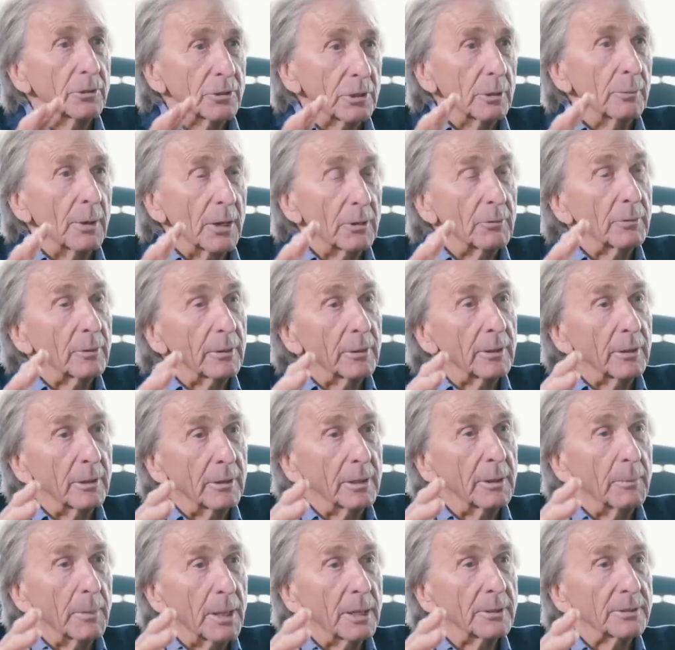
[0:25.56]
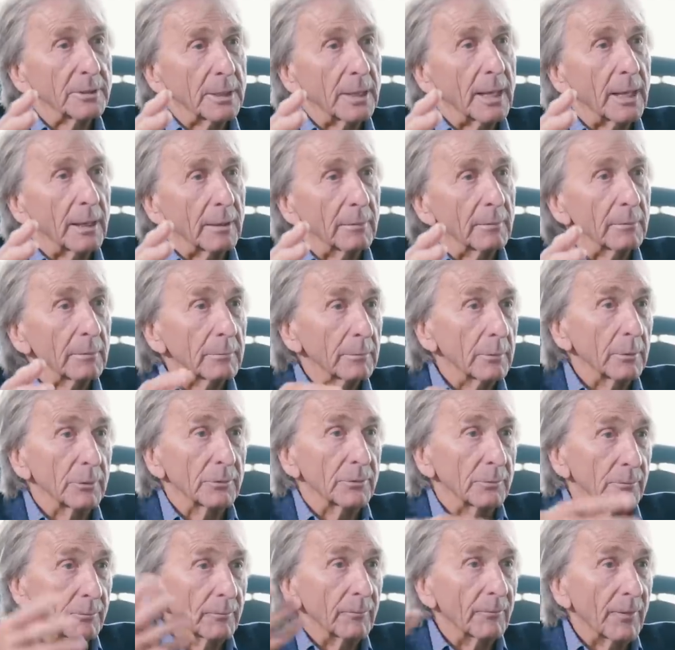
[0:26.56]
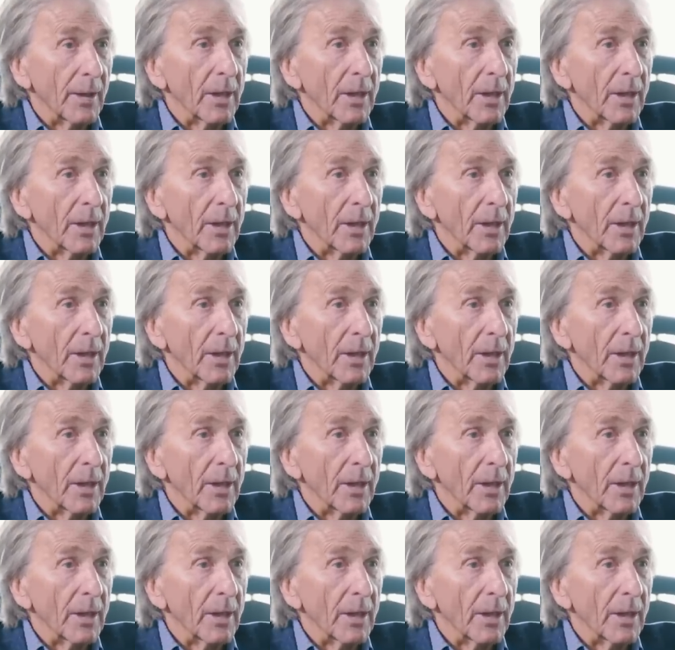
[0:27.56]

Derek Bell, five times winner.